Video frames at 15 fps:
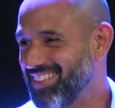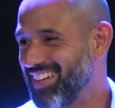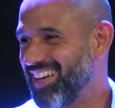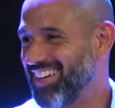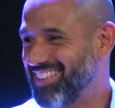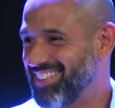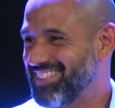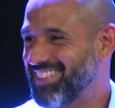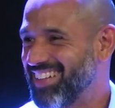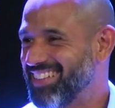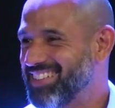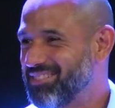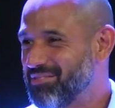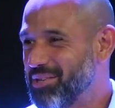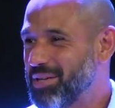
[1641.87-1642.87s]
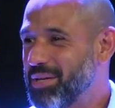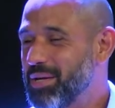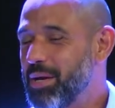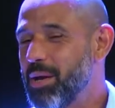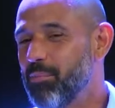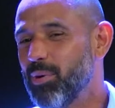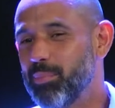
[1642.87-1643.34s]
not necessarily where
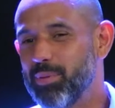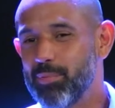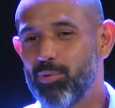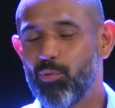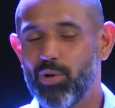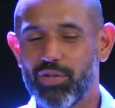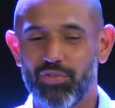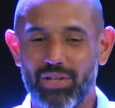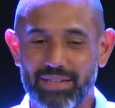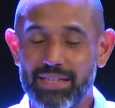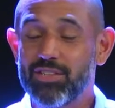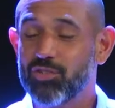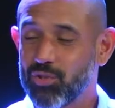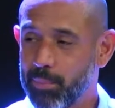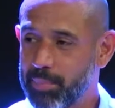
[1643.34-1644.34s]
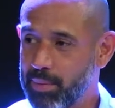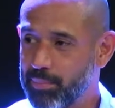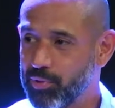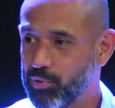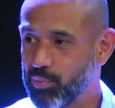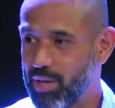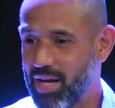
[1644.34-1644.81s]
people work. So I think some
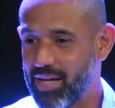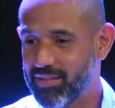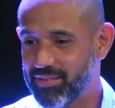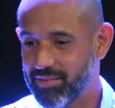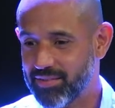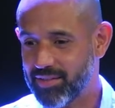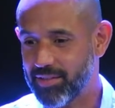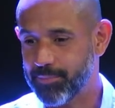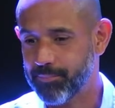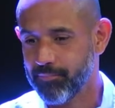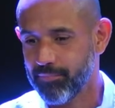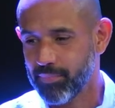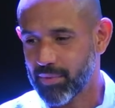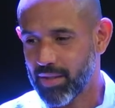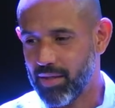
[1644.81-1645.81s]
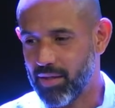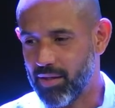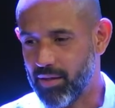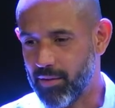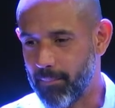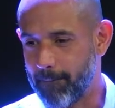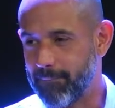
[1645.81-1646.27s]
people do access it.
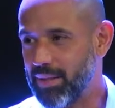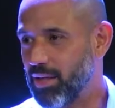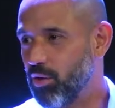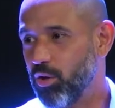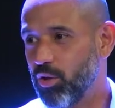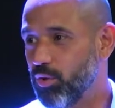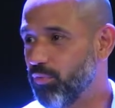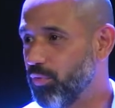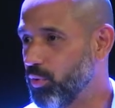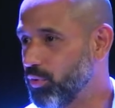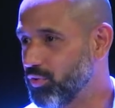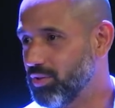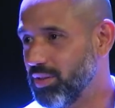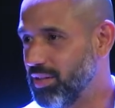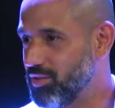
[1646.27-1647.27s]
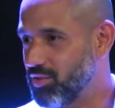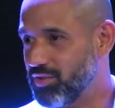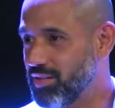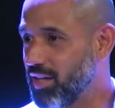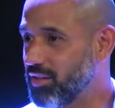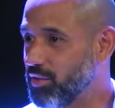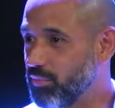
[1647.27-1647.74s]
And other folks, it's just
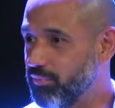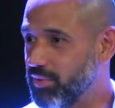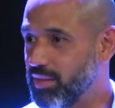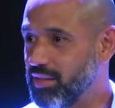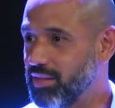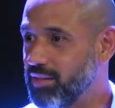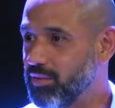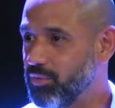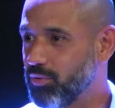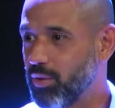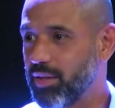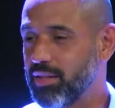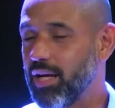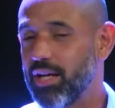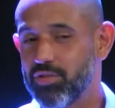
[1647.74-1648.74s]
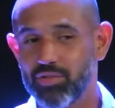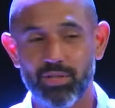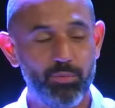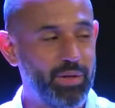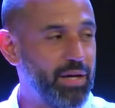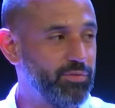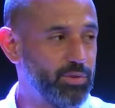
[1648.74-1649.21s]
not convenient. So I just
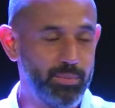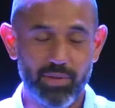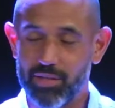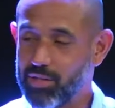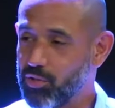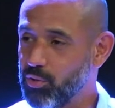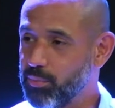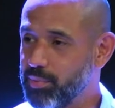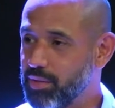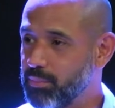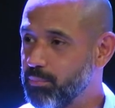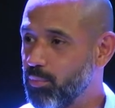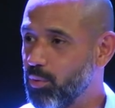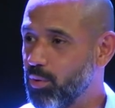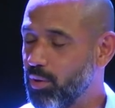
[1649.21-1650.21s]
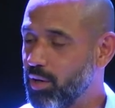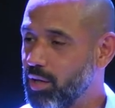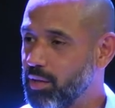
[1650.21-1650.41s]
think we have to be a little bit more